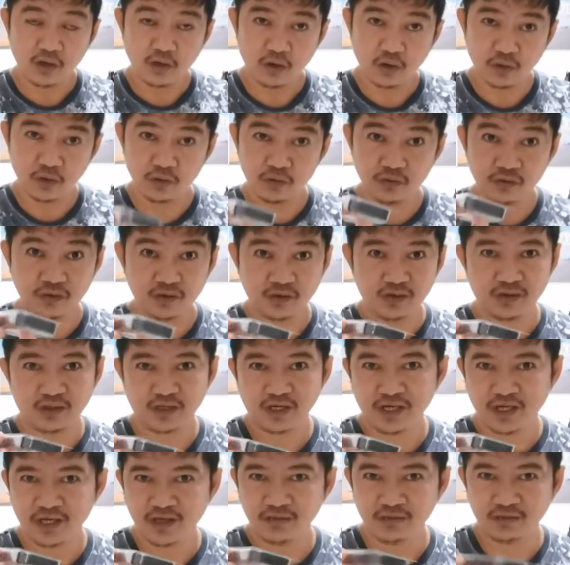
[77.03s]
own
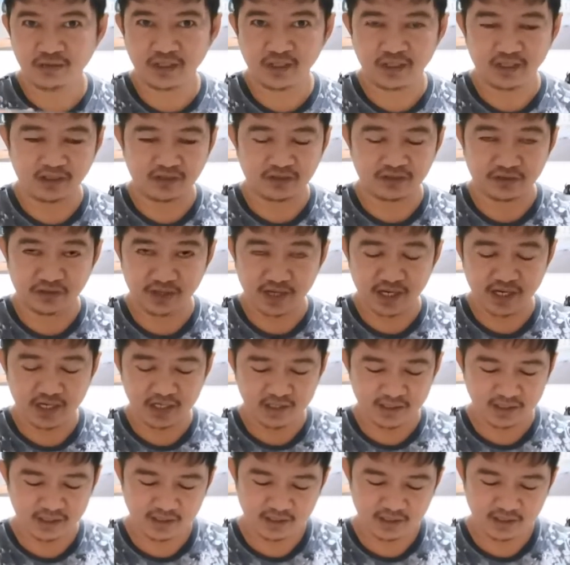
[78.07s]
cute little tray,